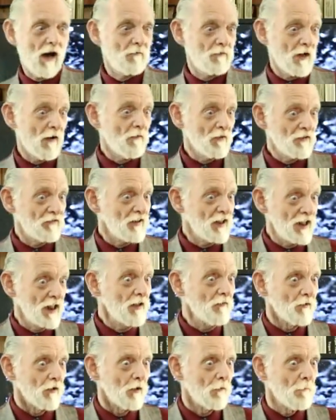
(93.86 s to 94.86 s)
Have you ever seen
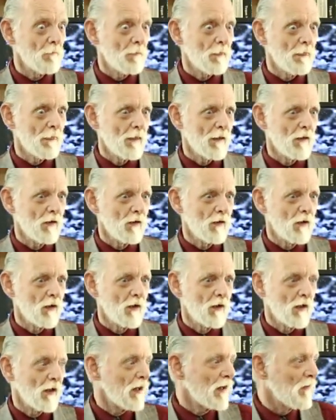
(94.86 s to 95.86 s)
evil?
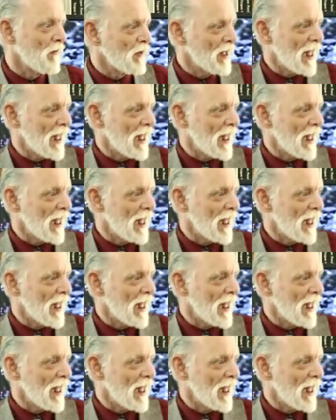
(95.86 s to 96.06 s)
You're